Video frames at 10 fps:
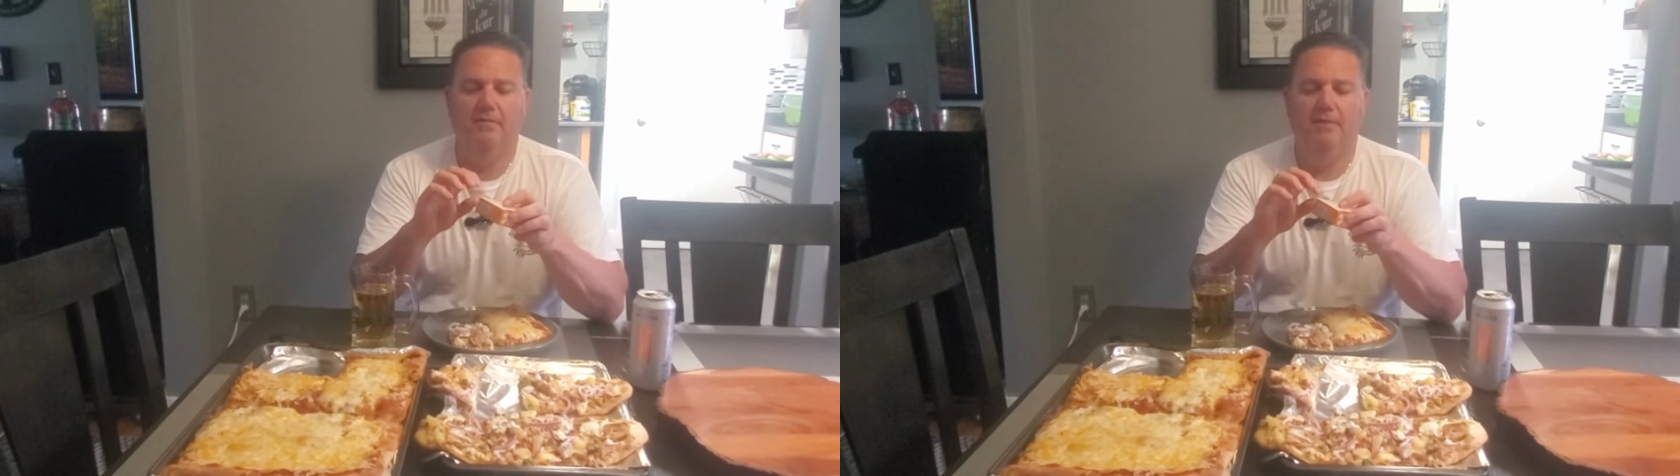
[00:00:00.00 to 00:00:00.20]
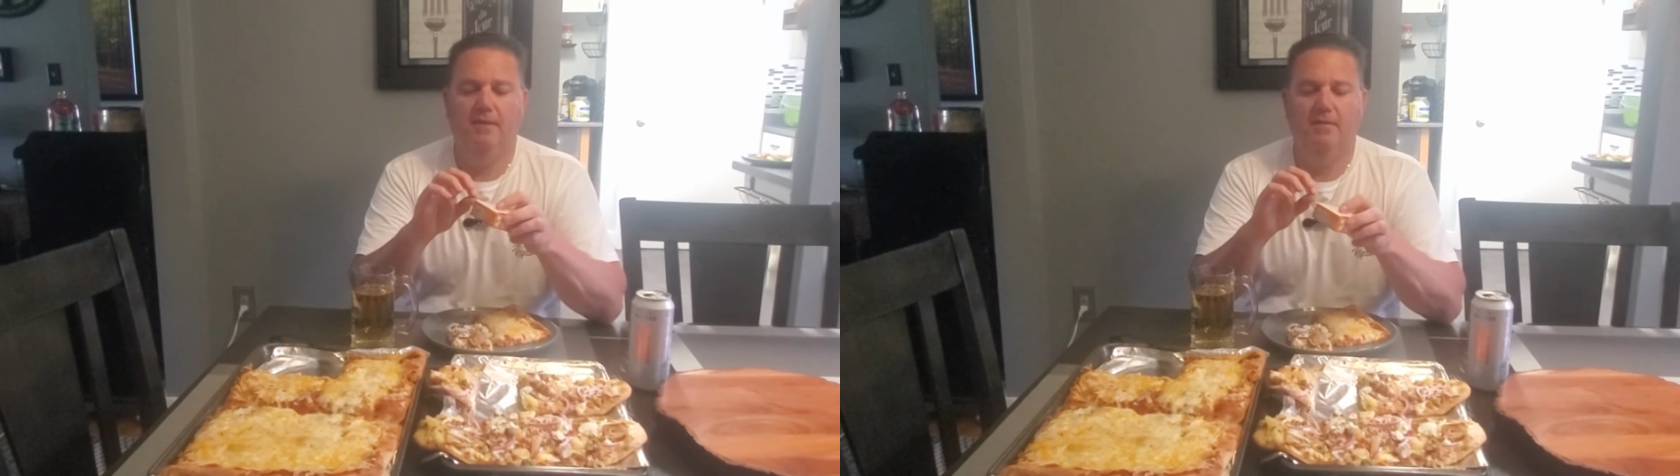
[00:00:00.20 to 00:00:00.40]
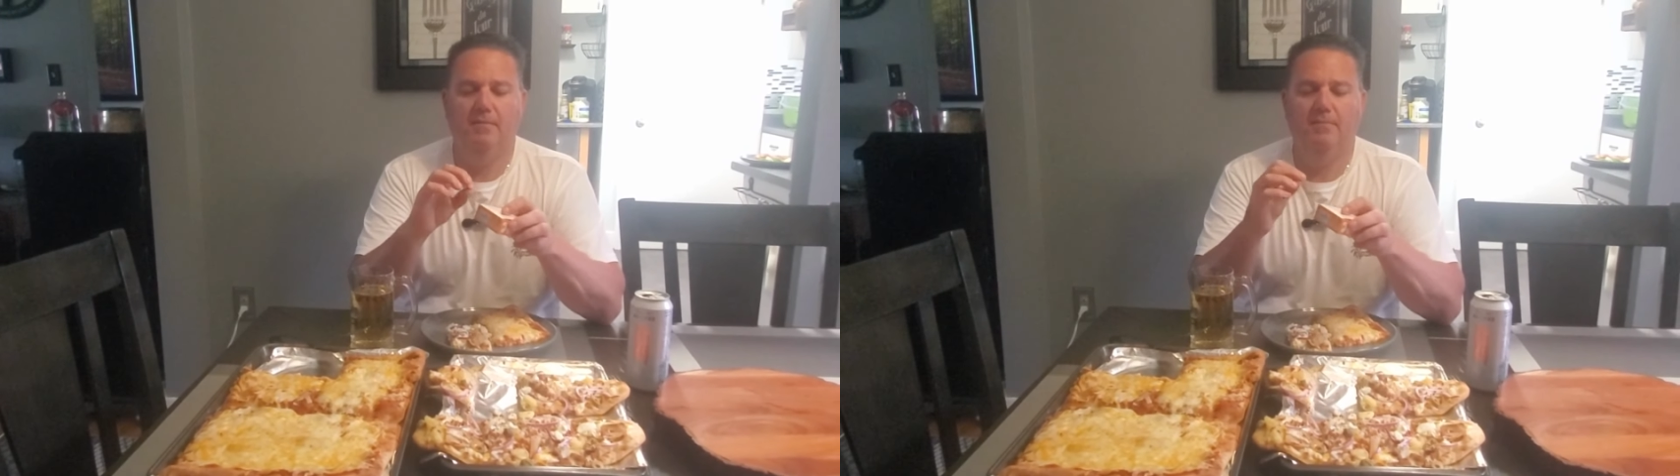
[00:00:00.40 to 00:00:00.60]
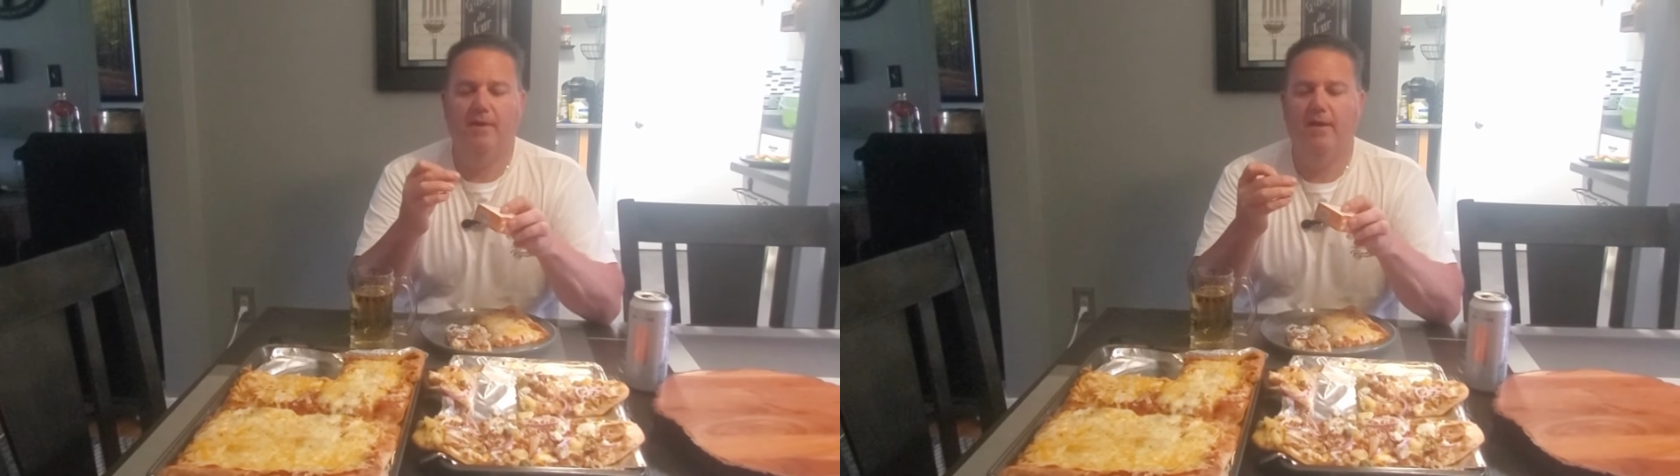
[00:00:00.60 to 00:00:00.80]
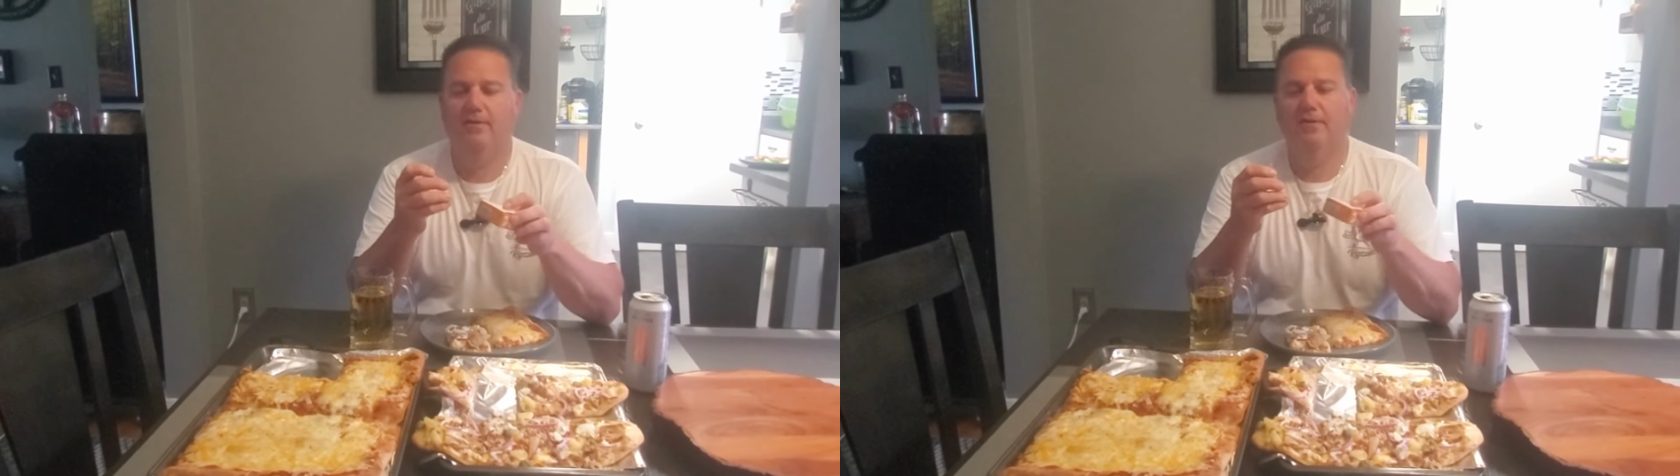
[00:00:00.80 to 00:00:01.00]
maybe
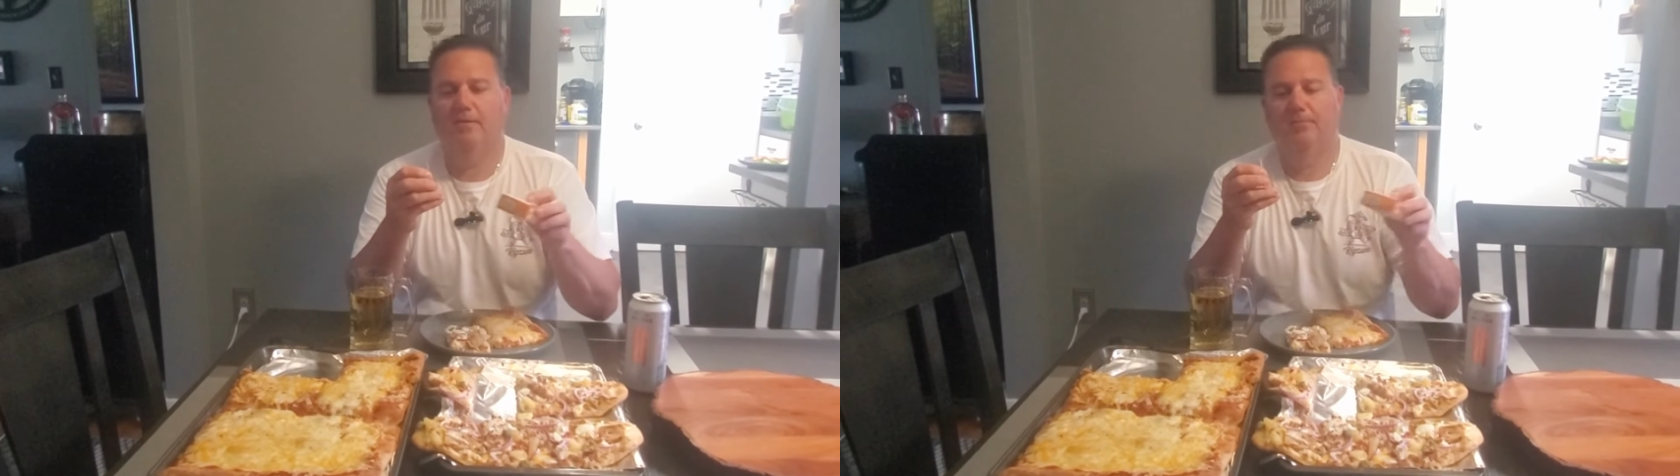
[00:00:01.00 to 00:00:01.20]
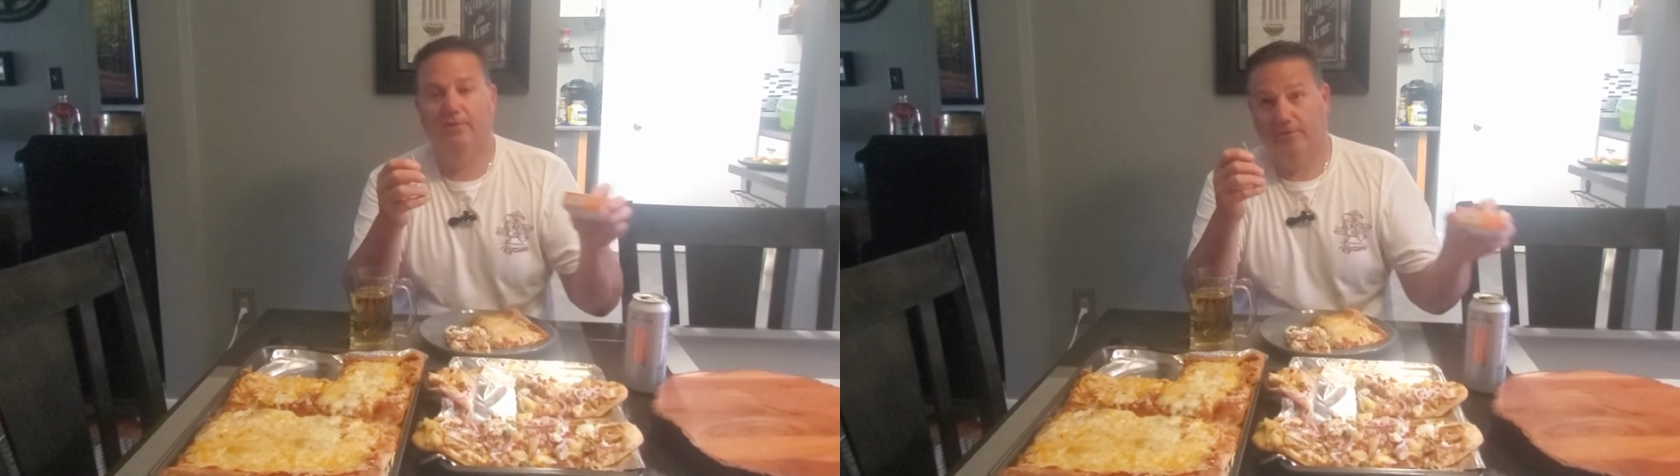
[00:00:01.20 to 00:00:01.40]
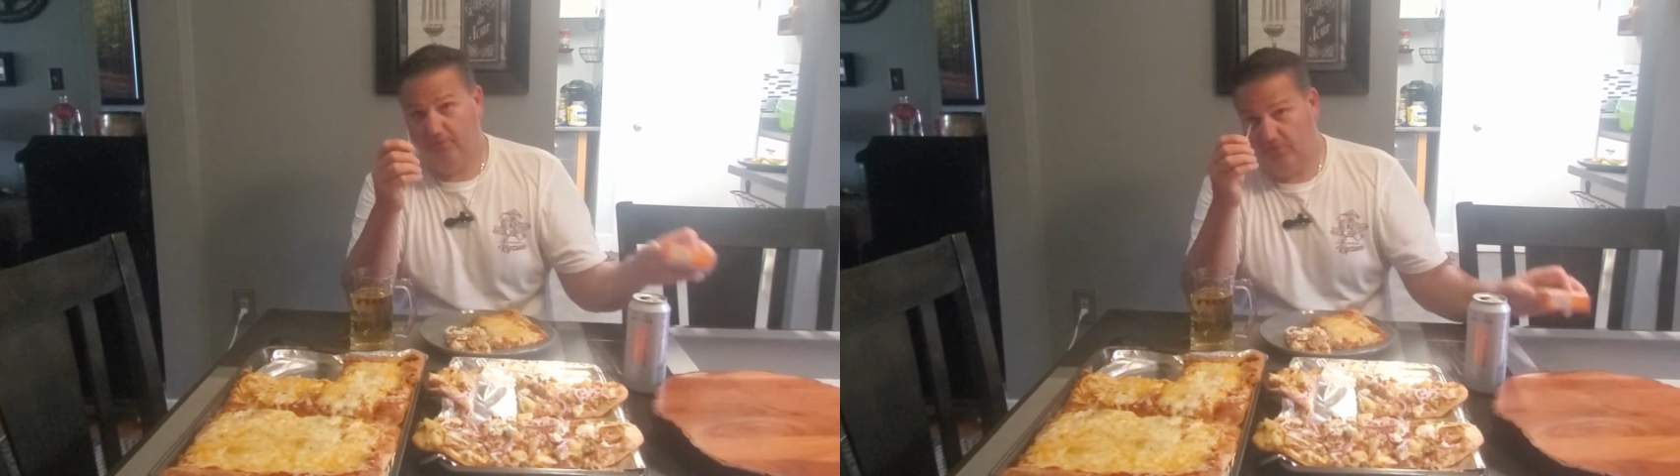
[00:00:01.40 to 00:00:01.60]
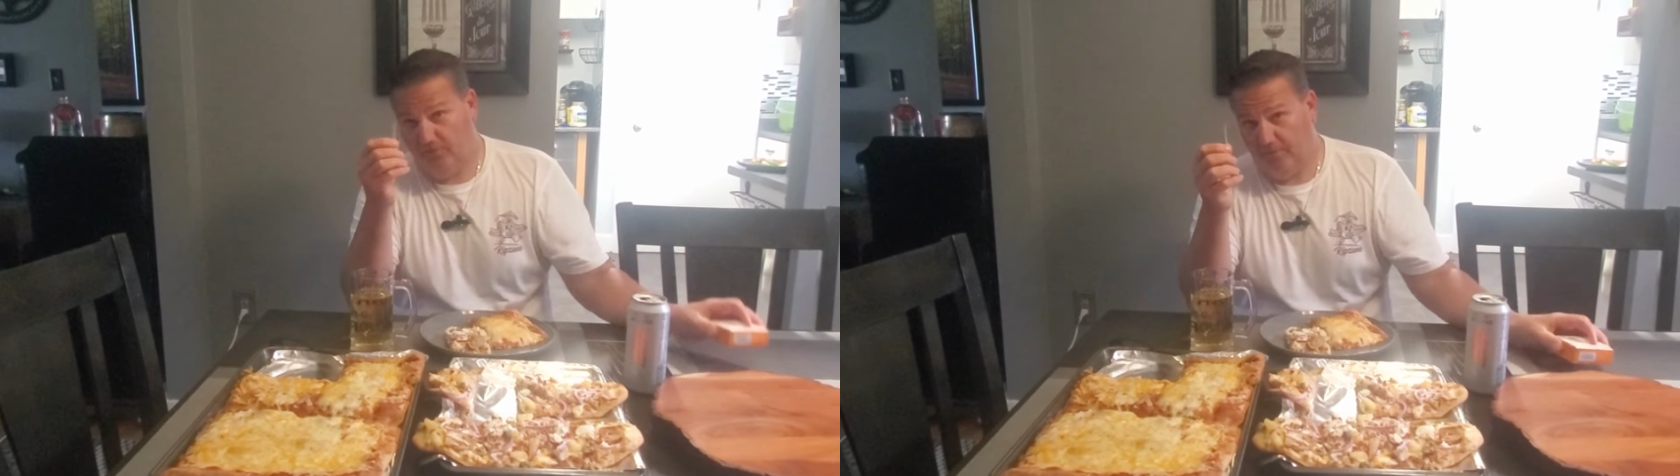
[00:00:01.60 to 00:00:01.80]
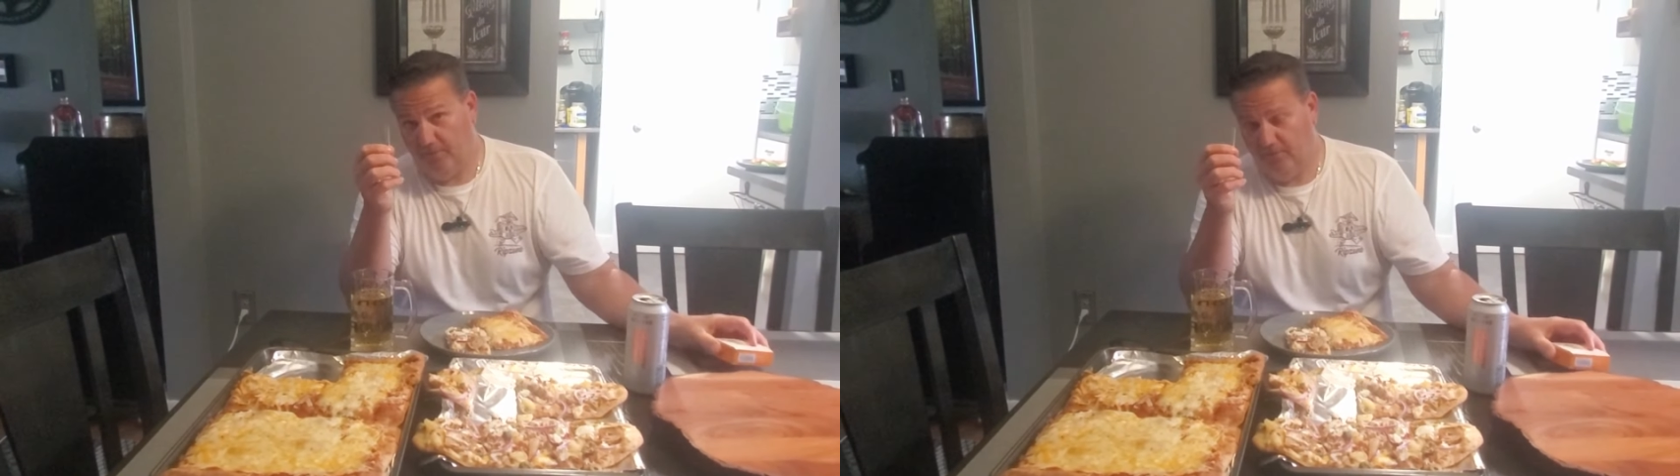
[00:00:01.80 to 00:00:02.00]
pack a couple little
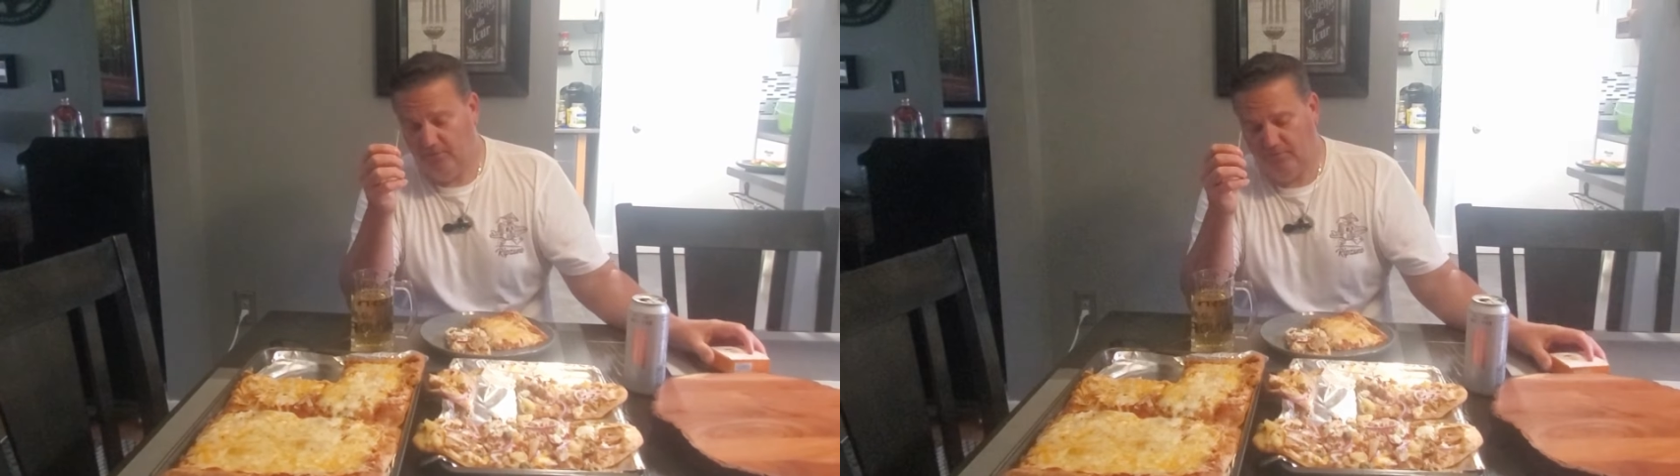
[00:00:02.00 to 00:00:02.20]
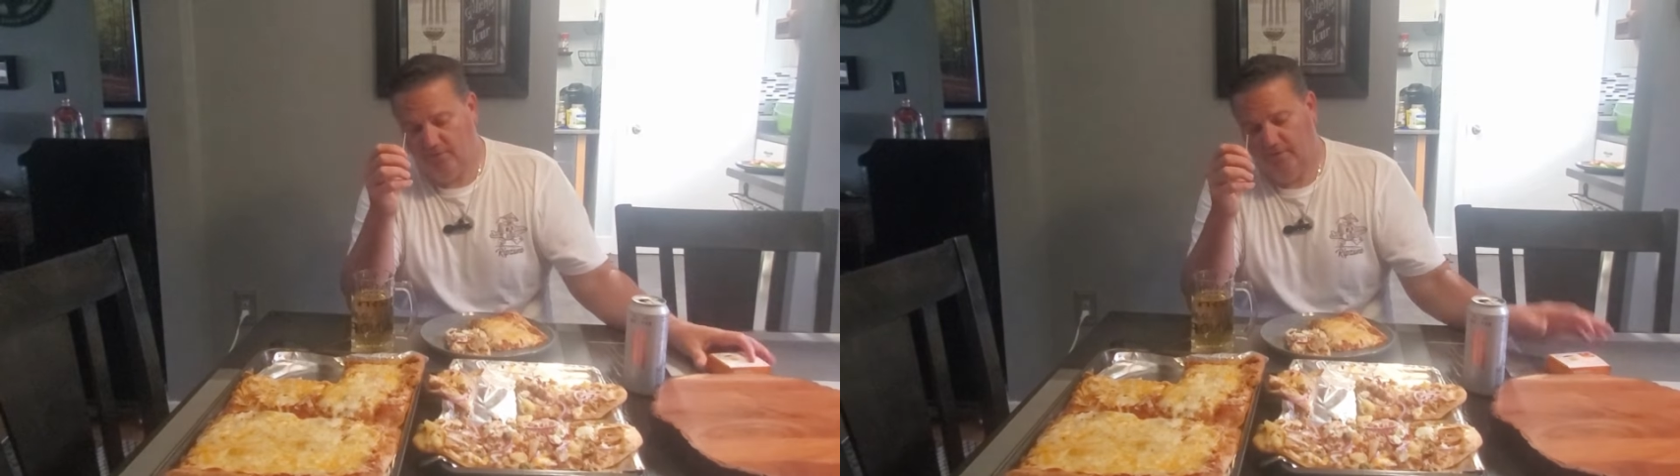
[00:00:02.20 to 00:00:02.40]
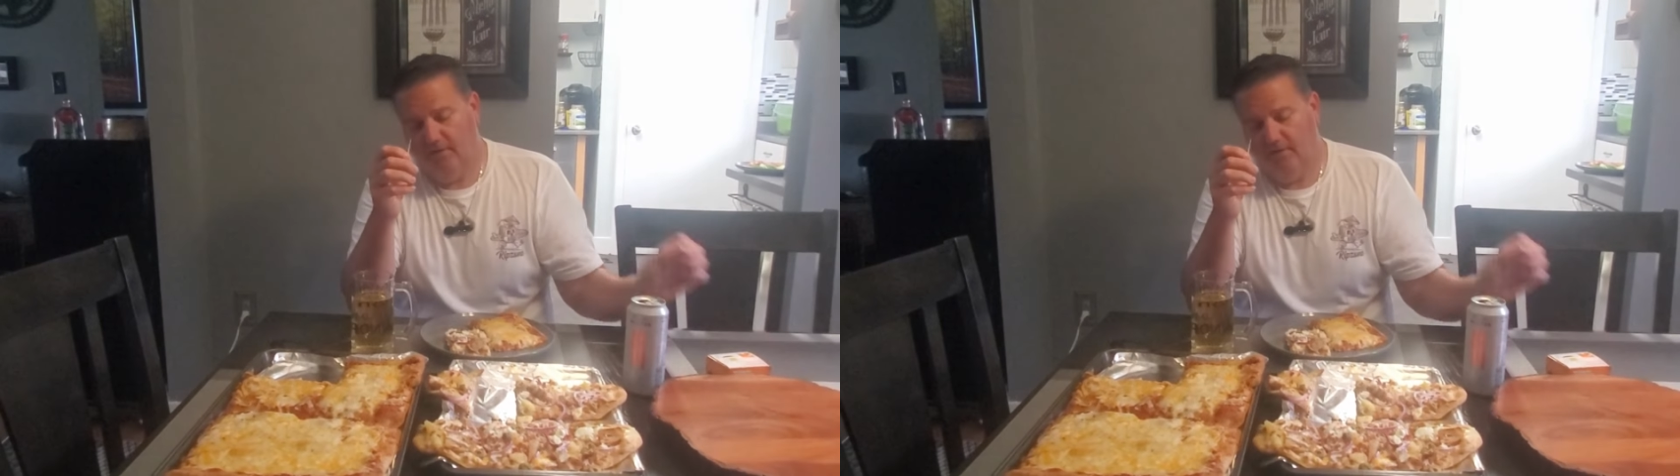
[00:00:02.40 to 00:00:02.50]
toothpicks.